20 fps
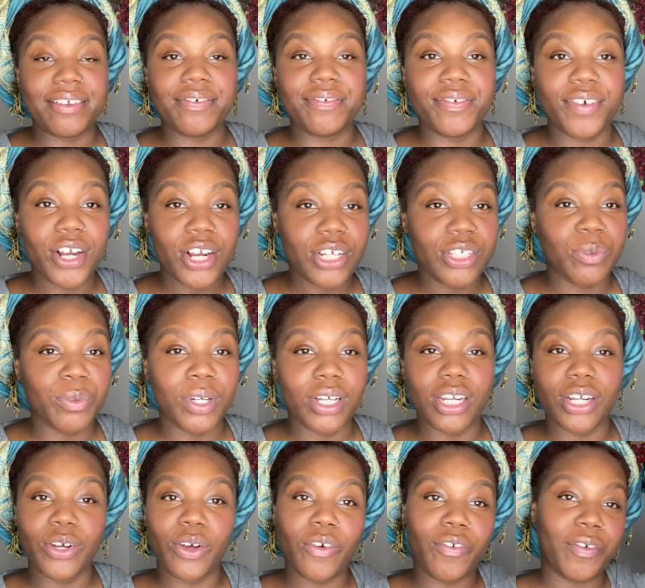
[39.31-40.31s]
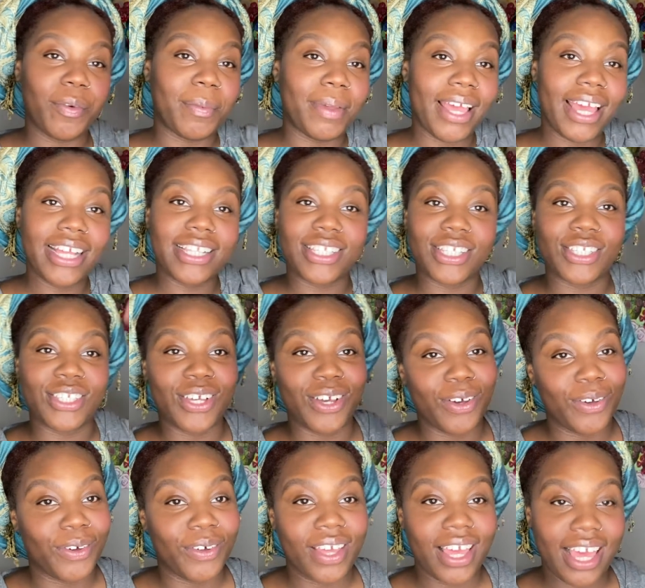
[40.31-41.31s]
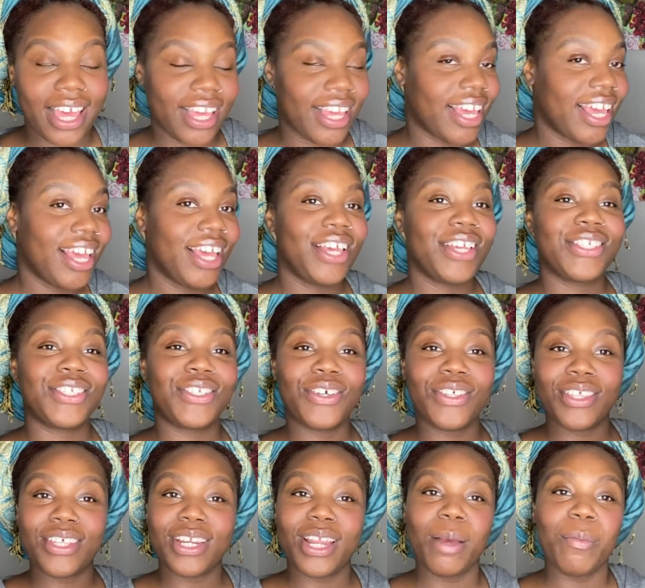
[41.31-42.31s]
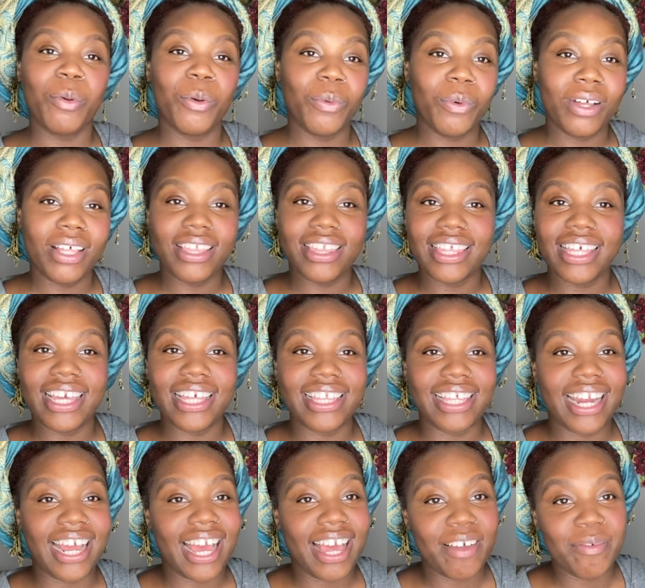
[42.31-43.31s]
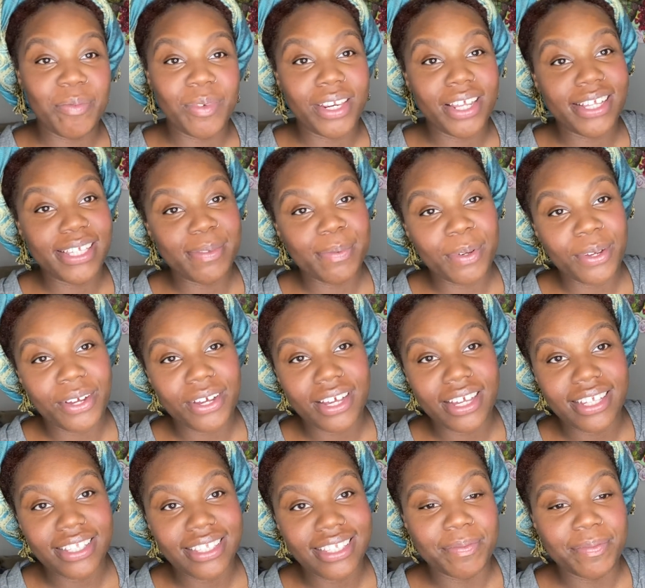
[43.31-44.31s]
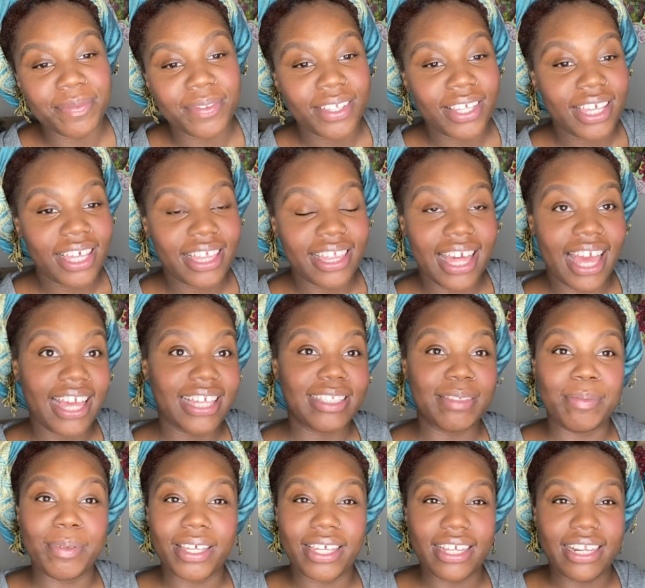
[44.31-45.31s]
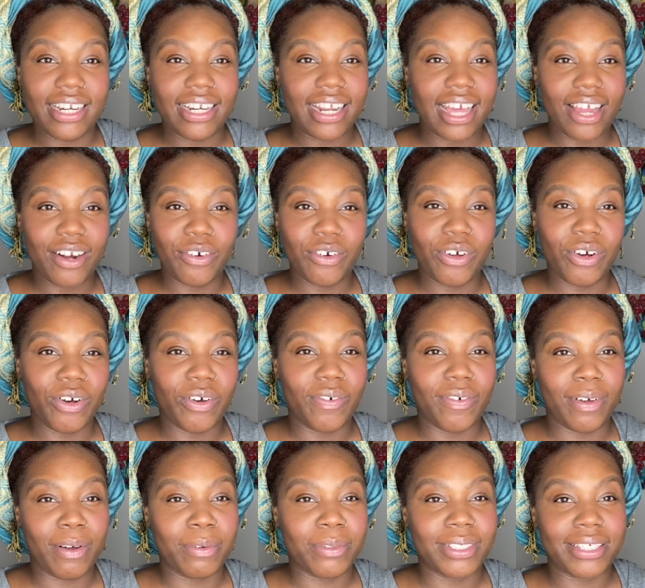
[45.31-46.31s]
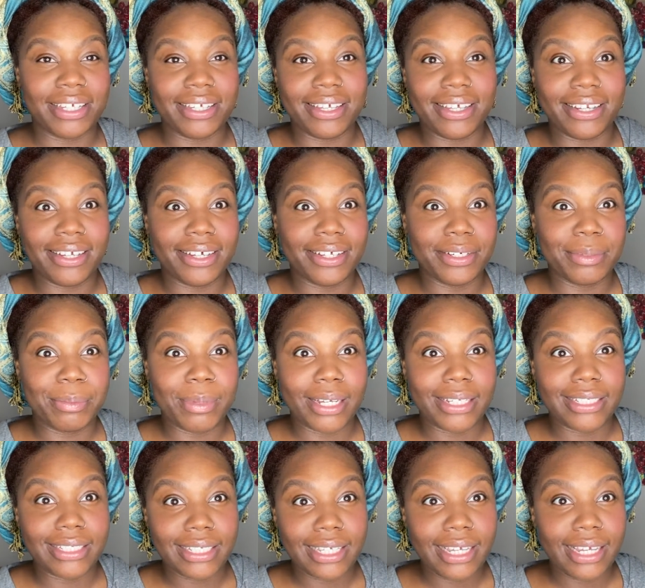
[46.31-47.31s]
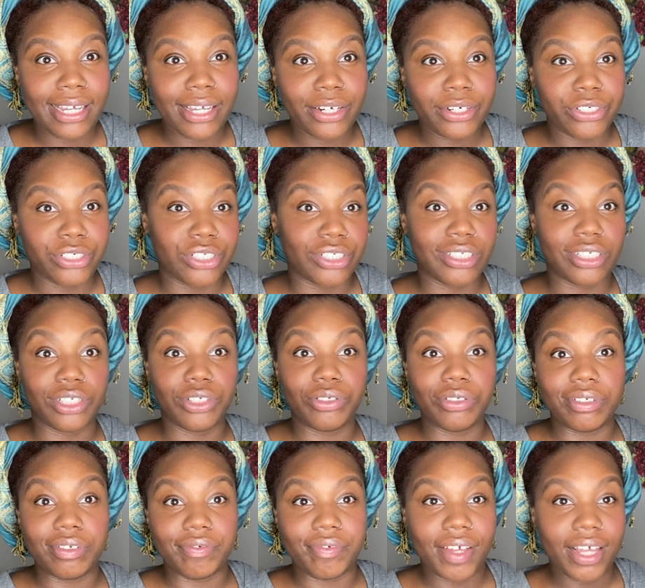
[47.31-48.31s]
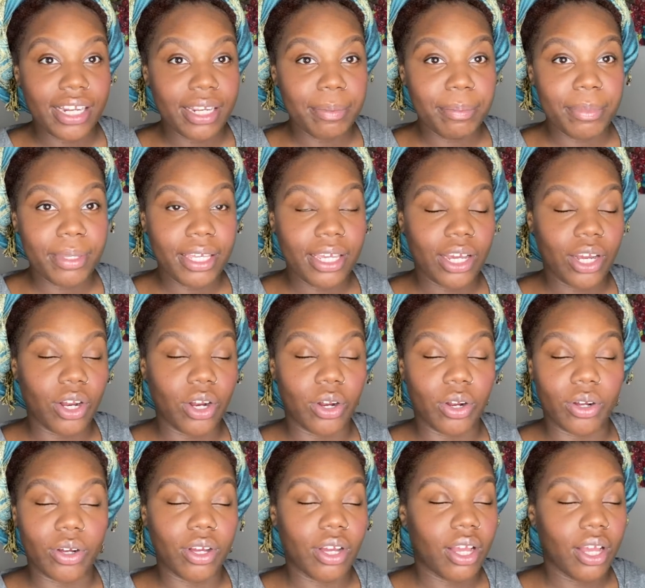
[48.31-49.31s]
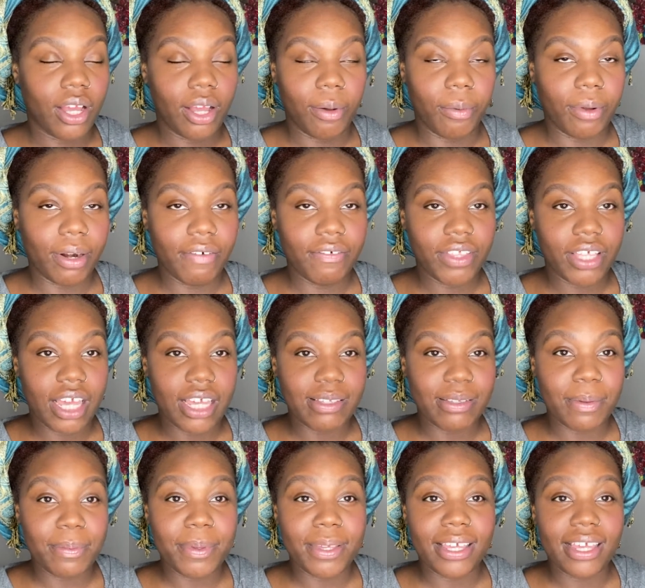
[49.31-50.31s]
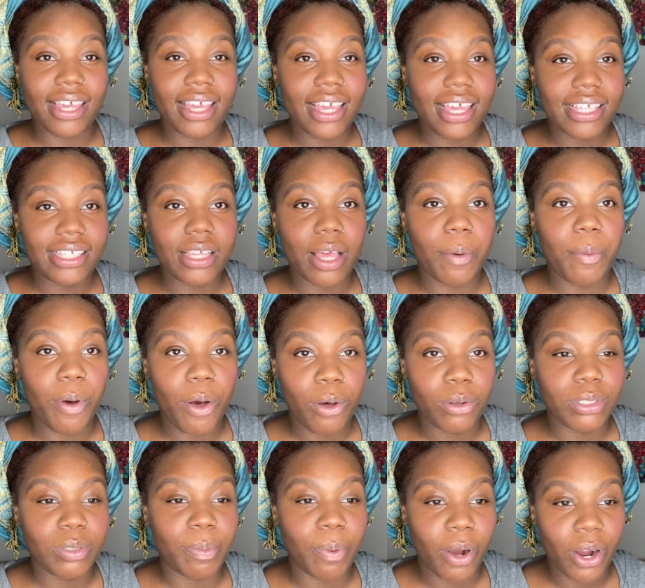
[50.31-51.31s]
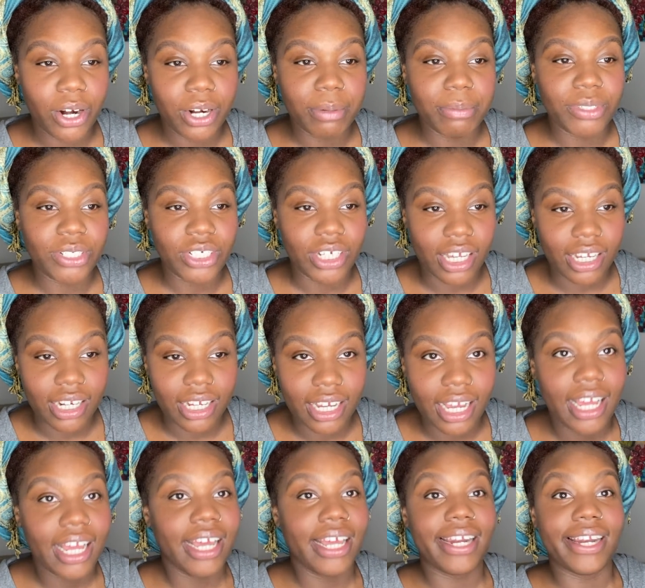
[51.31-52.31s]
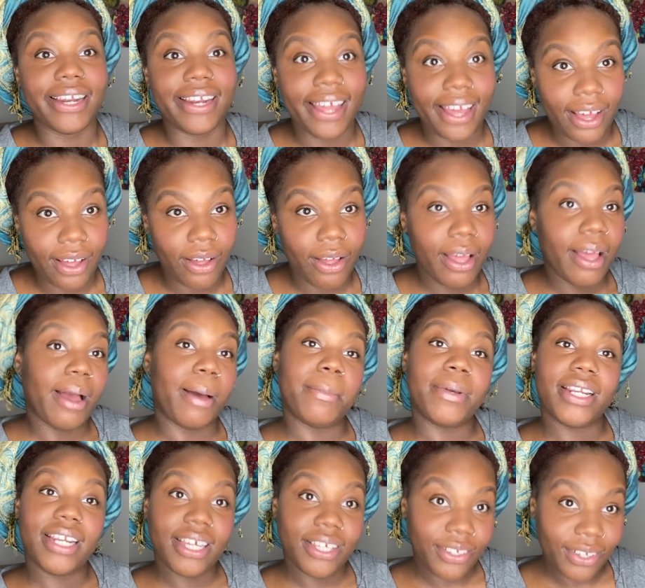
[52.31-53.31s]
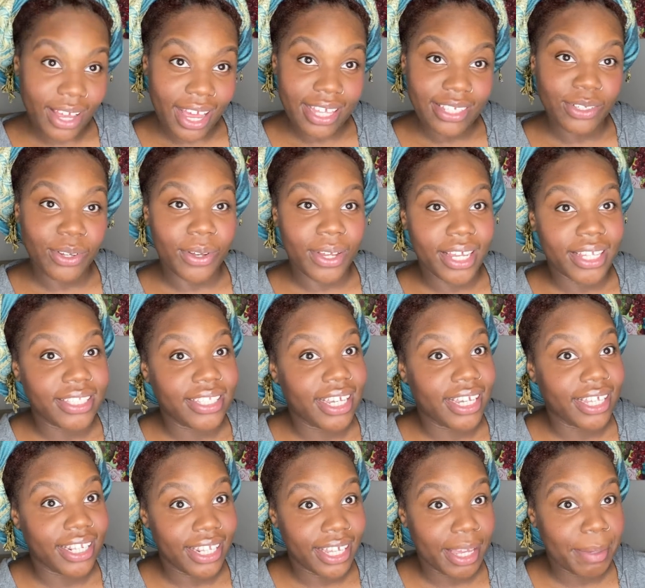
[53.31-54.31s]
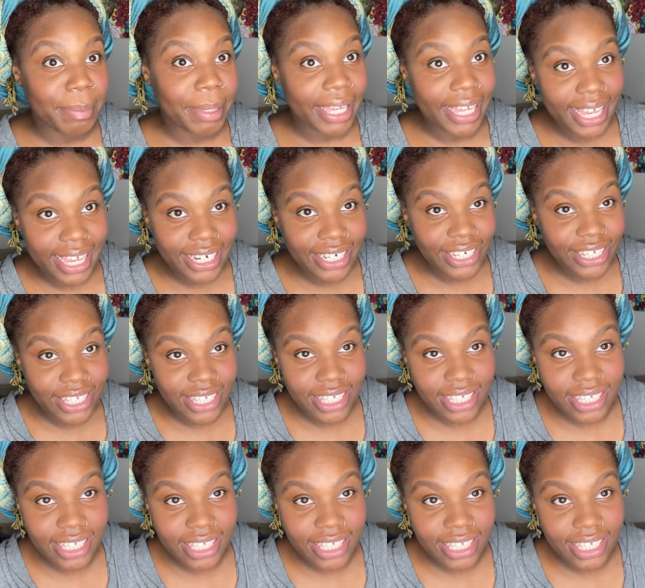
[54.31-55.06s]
First, we're going to go from head to toe, okay? So the number one thing that I have been experiencing that has been, I don't know if I was getting under my skin or just a new development or whatever the case may be, is postpartum shedding. Now, I'm gonna let you guys go ahead and take a look at my edges.